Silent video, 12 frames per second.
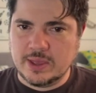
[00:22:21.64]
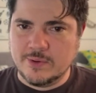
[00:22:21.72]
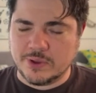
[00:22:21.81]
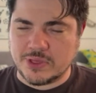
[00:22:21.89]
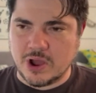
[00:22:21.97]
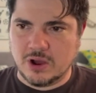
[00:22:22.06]

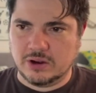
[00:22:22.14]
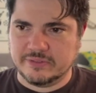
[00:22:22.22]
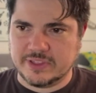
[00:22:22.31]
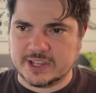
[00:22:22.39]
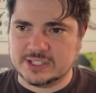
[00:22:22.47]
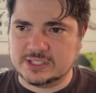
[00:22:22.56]
with all of
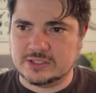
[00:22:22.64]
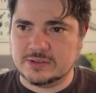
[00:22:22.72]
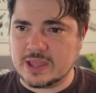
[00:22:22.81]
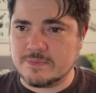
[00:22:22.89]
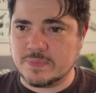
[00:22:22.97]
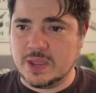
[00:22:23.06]
this,
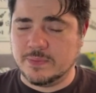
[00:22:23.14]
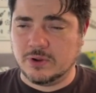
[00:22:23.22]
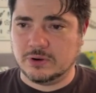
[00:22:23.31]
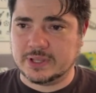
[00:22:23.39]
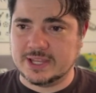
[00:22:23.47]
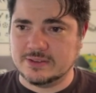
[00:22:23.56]
people
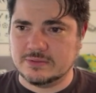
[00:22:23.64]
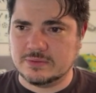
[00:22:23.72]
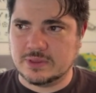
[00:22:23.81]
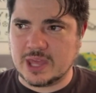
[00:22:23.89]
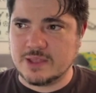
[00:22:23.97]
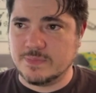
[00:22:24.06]
can
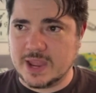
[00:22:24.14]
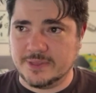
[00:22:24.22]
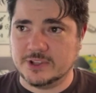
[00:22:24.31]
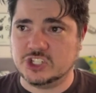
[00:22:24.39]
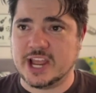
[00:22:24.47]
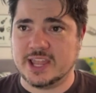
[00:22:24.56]
then be on the
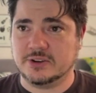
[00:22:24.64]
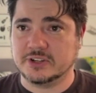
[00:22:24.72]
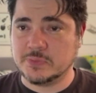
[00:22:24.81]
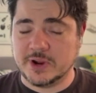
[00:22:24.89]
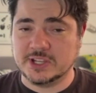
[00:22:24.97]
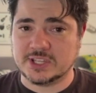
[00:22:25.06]
channel and
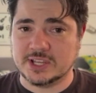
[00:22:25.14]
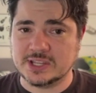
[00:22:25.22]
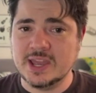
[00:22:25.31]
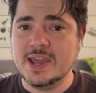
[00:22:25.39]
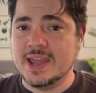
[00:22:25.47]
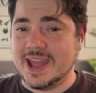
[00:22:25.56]
experience this
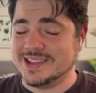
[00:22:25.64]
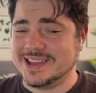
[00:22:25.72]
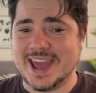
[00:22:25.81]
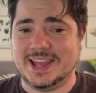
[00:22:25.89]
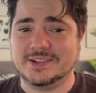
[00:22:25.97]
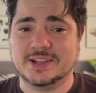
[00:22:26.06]
and
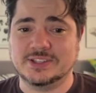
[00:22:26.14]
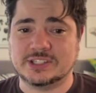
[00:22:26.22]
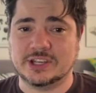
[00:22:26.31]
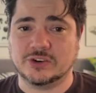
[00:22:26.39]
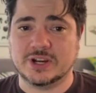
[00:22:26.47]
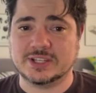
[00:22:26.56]
can
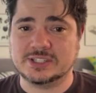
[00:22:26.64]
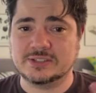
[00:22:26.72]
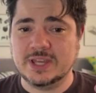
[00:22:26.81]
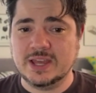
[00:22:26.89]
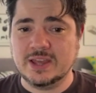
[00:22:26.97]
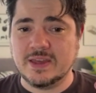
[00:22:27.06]
consider us
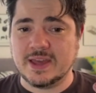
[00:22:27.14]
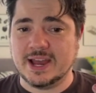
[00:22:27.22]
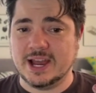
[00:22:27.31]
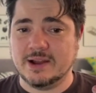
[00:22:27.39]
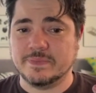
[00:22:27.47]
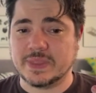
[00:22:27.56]

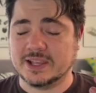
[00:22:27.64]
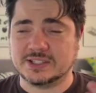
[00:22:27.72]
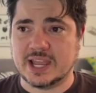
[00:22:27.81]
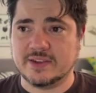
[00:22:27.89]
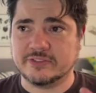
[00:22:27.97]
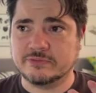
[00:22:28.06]
a
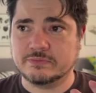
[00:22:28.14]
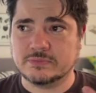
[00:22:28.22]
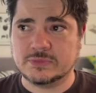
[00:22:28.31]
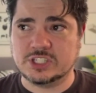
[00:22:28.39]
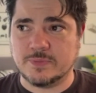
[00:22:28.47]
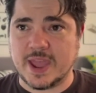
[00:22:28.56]
safe
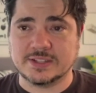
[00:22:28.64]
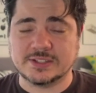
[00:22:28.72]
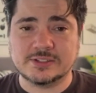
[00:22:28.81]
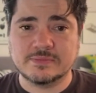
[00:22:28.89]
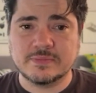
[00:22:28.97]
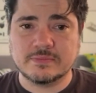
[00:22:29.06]
space.